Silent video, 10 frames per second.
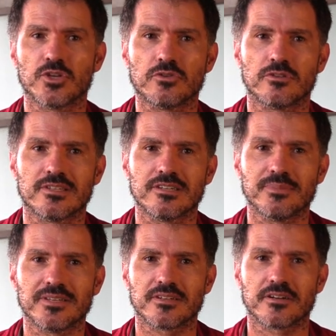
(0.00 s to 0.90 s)
should still
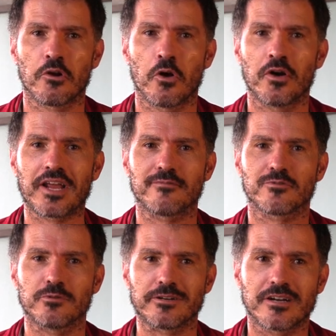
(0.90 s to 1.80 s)
be there long
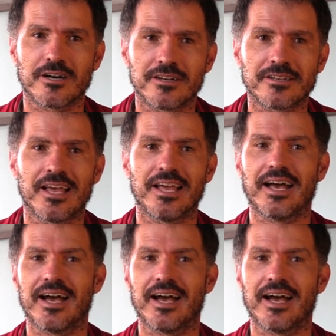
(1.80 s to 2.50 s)
after we're gone